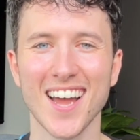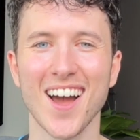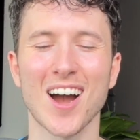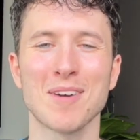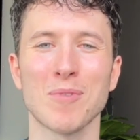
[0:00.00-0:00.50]

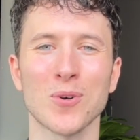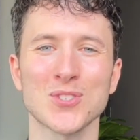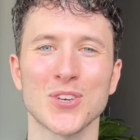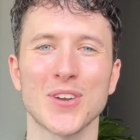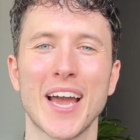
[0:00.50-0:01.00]
I'm
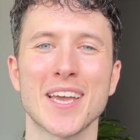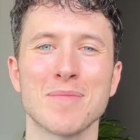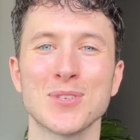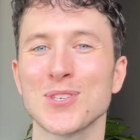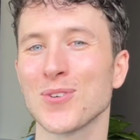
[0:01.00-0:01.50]
also a
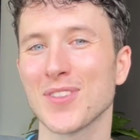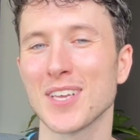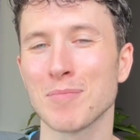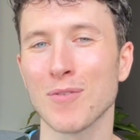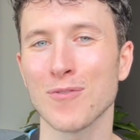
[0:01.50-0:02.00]
musical theatre
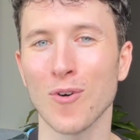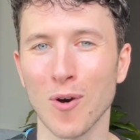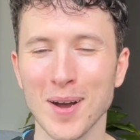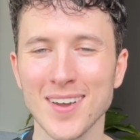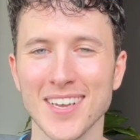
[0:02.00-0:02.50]

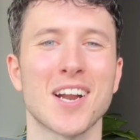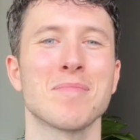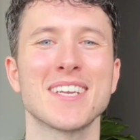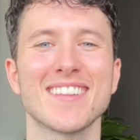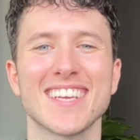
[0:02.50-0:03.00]
performer and I've
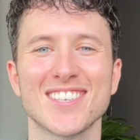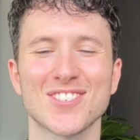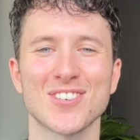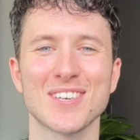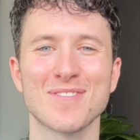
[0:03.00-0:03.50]
been in the
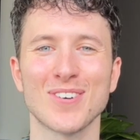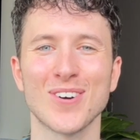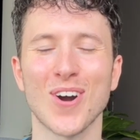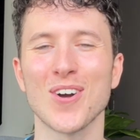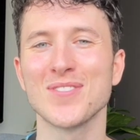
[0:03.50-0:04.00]
industry for
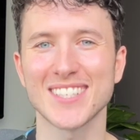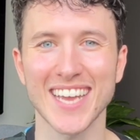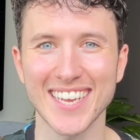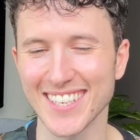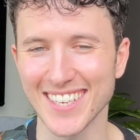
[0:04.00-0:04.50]
over
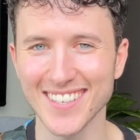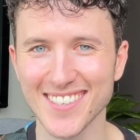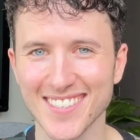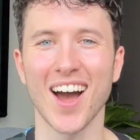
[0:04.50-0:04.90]
10 years.